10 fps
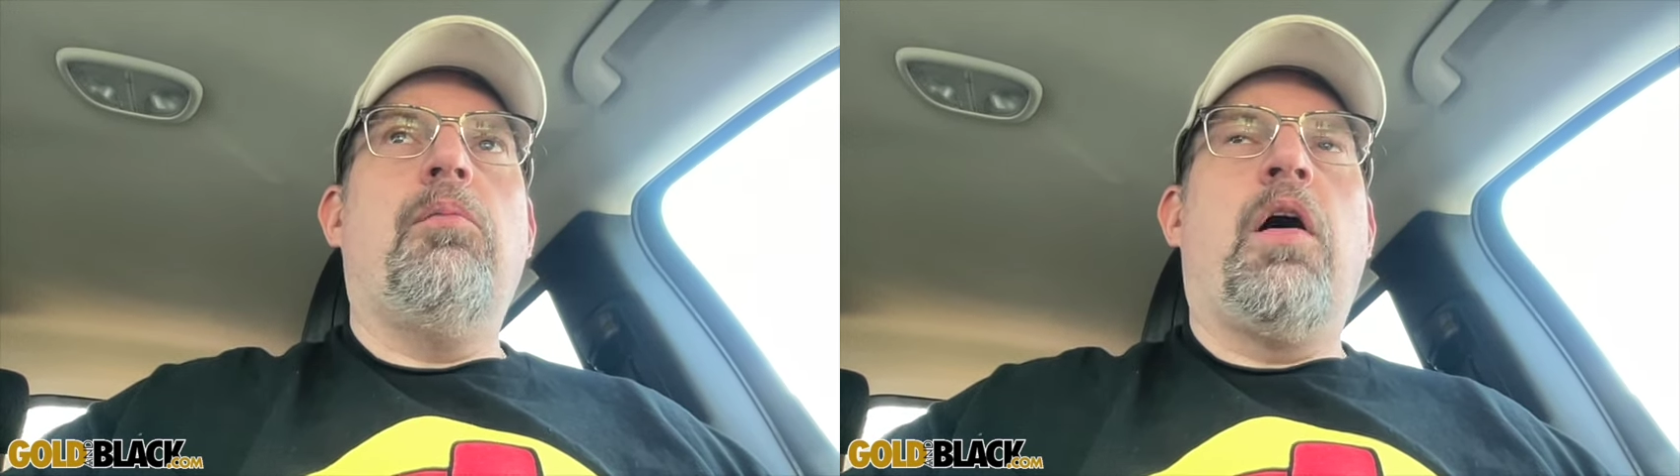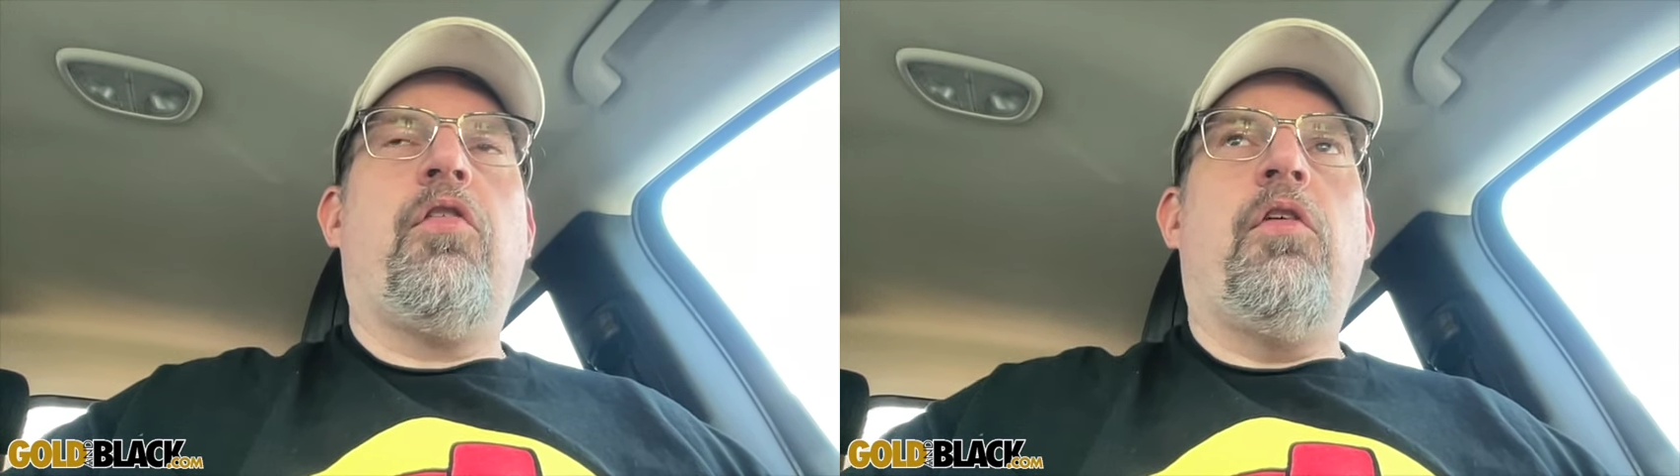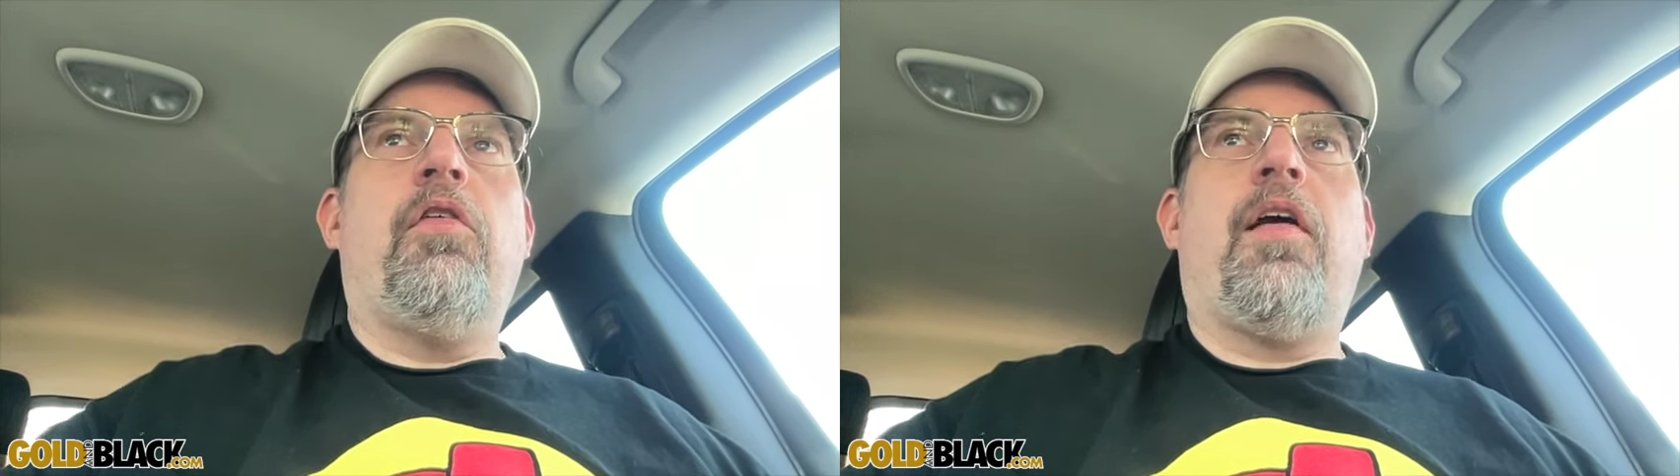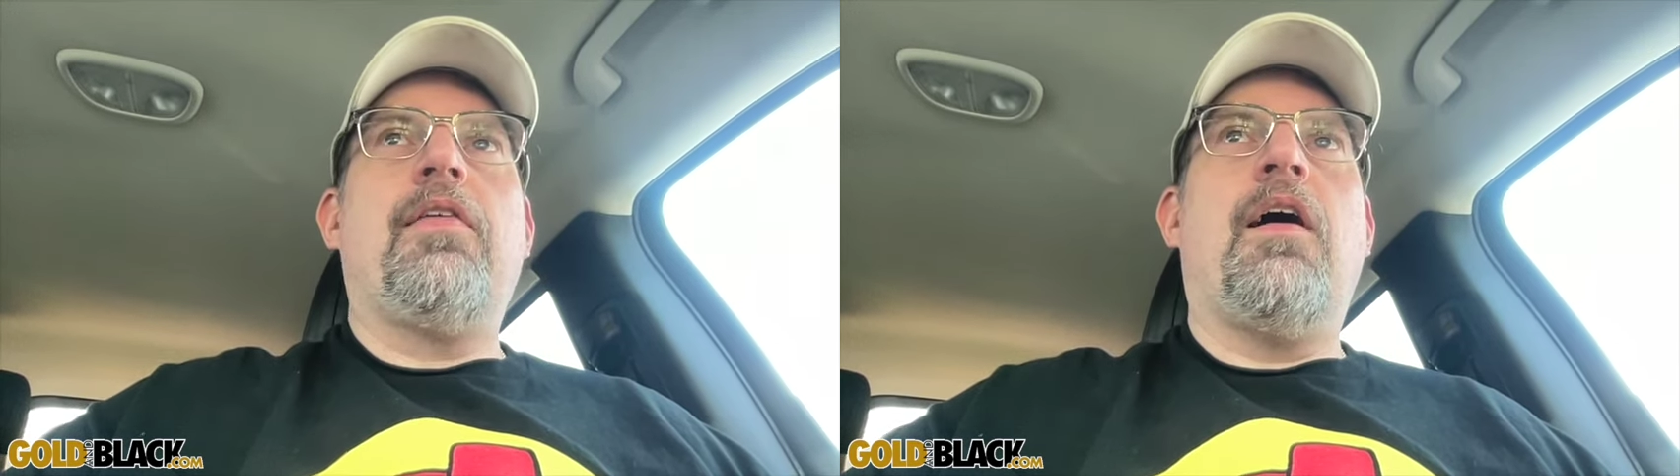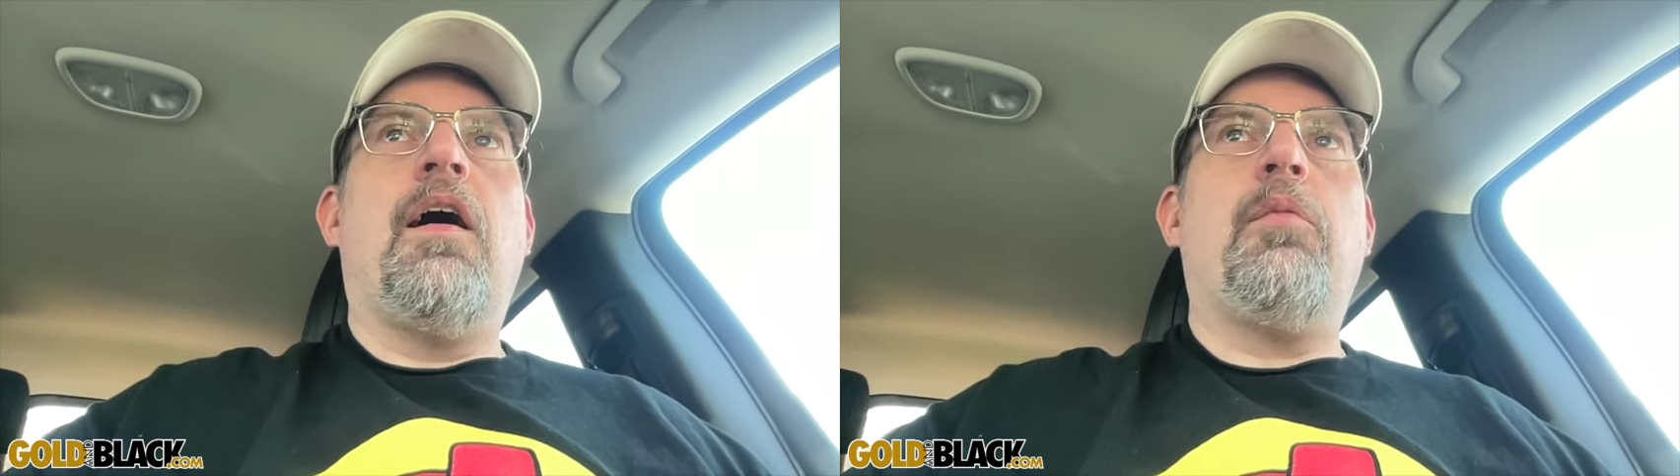muscles
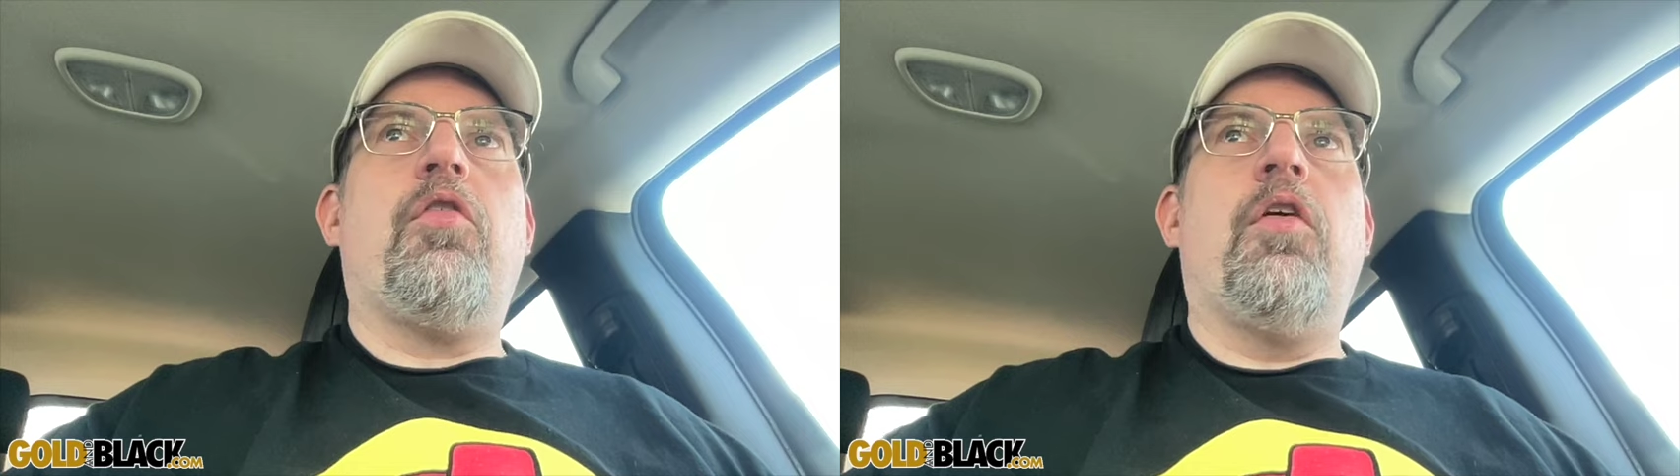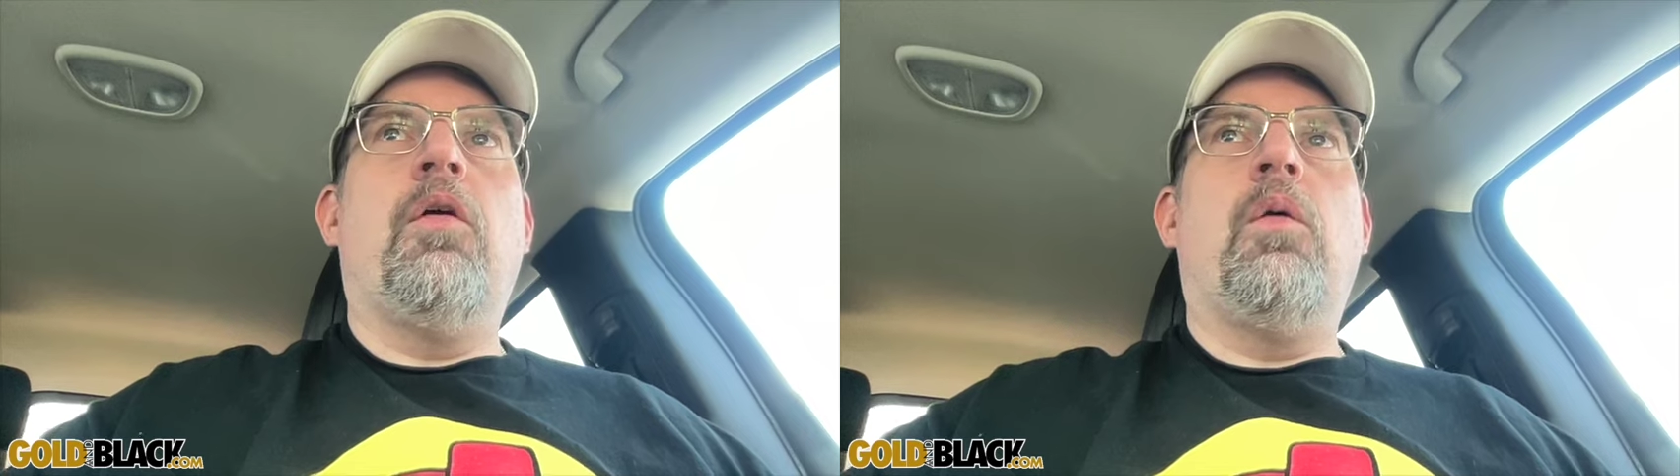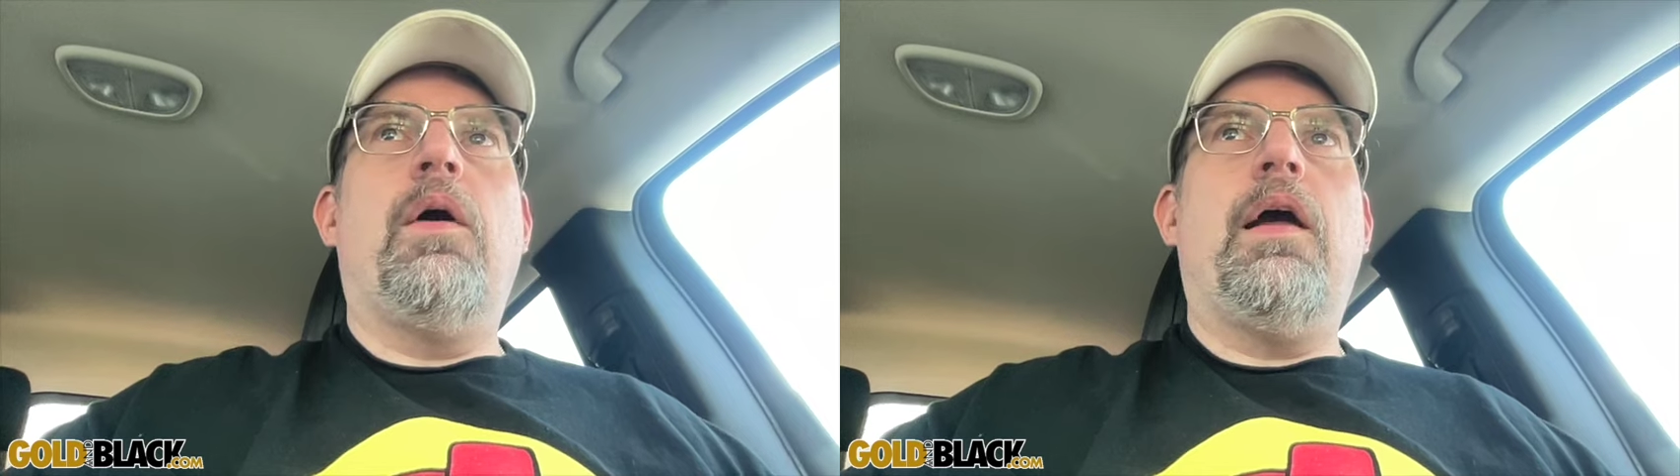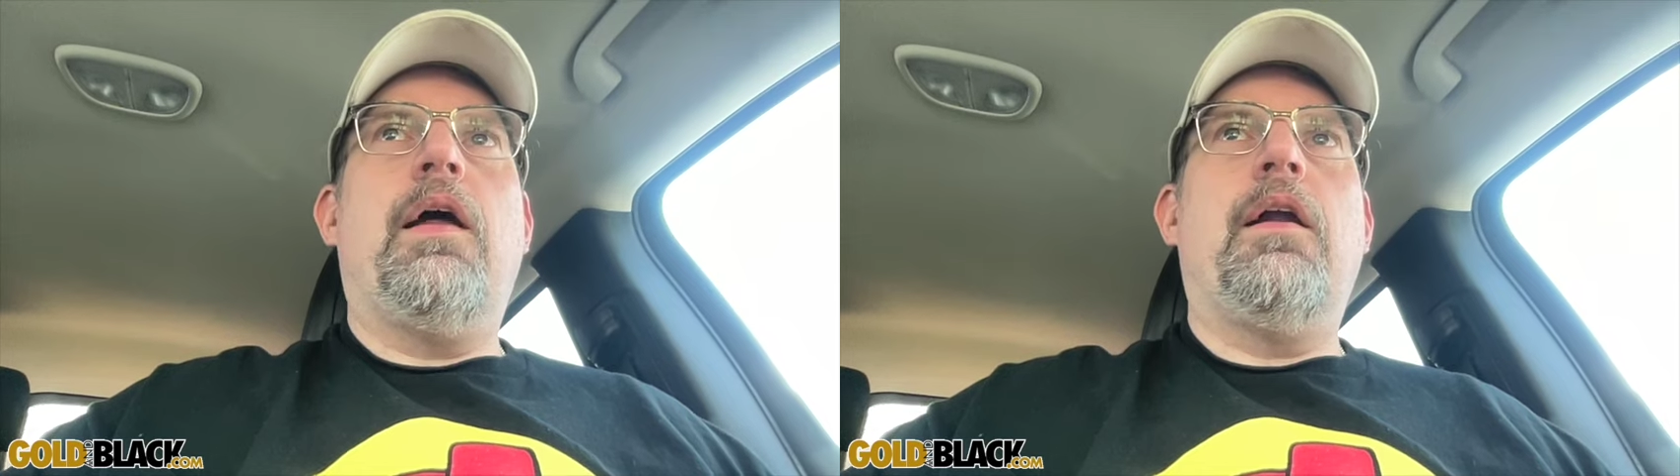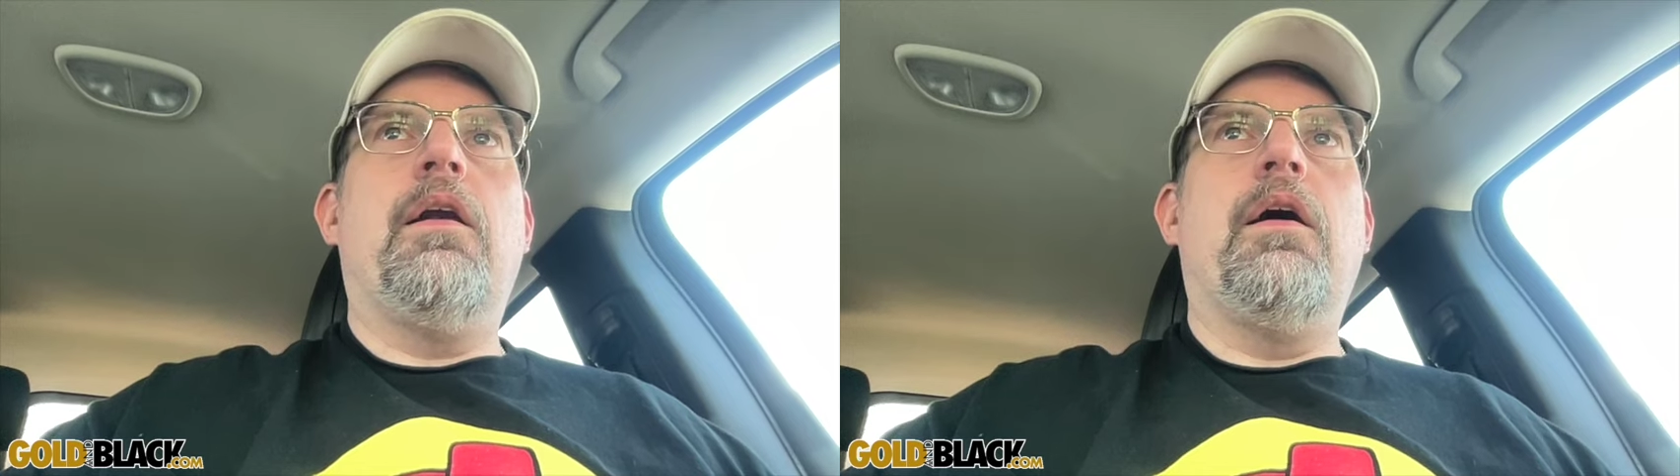at times too,
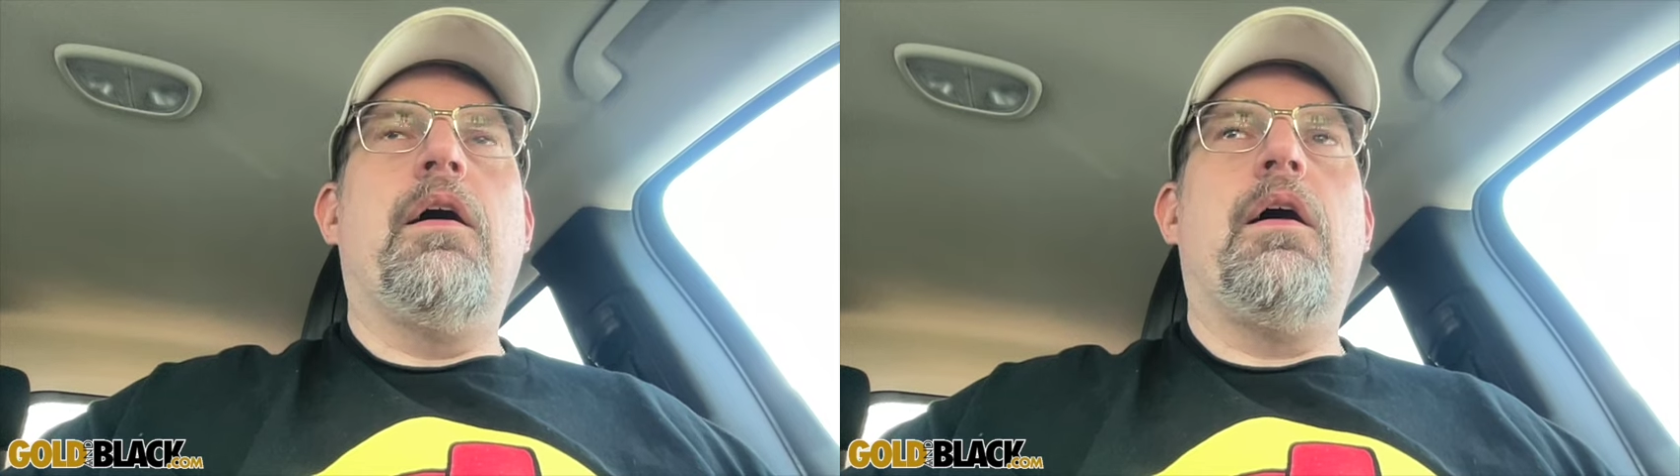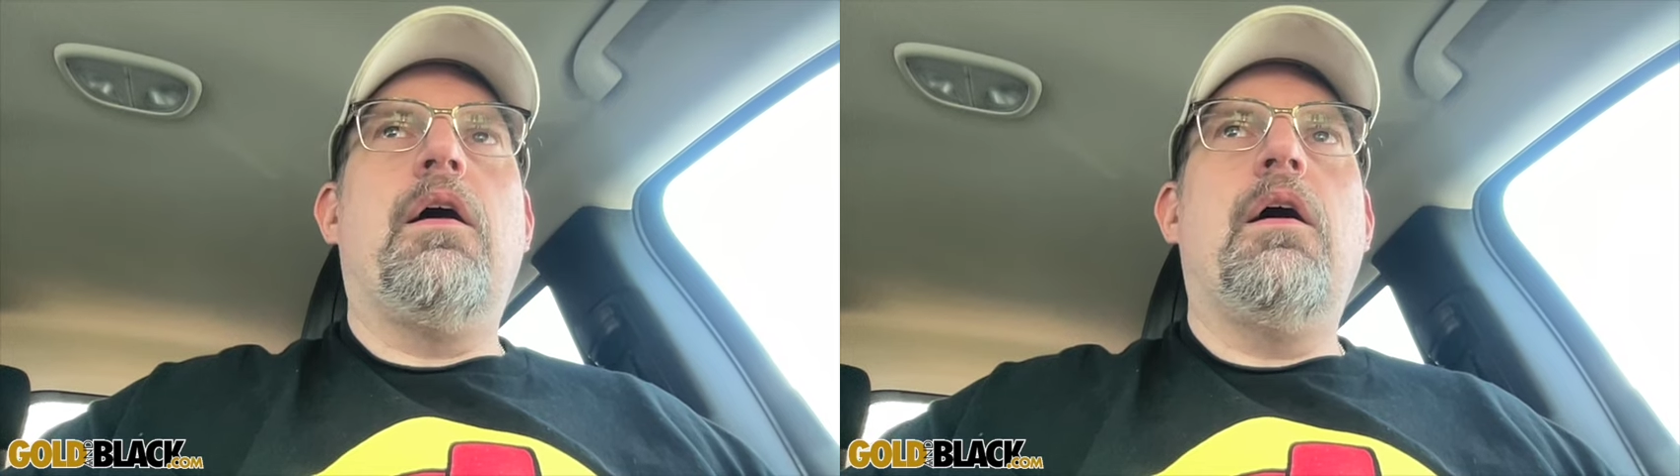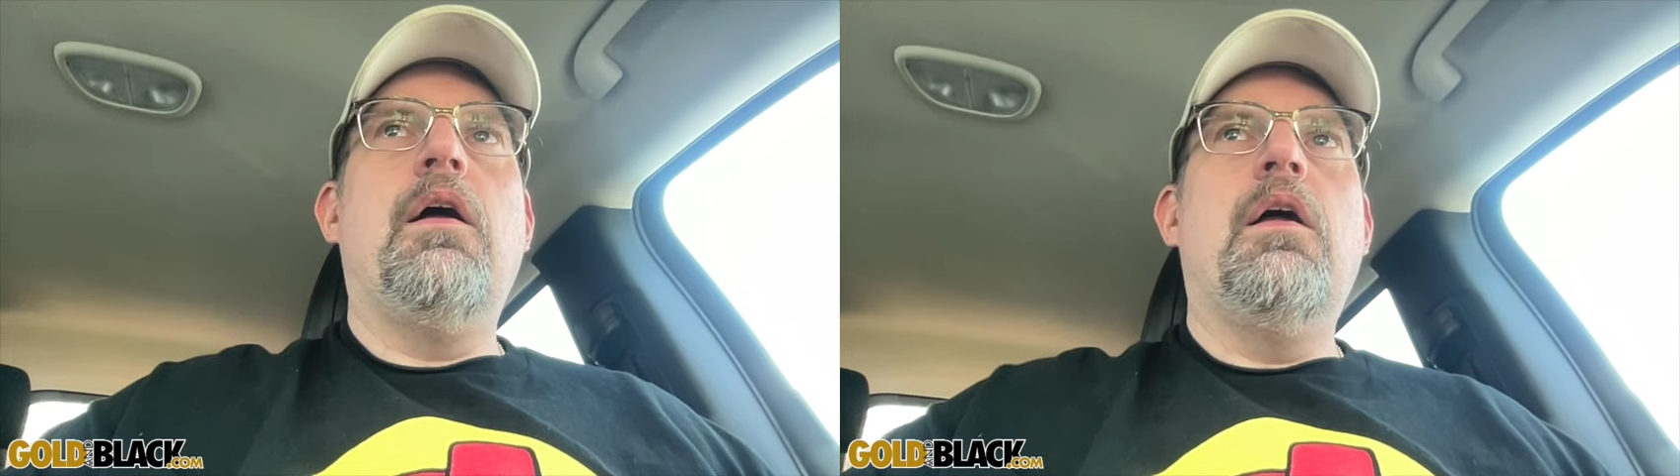and uh,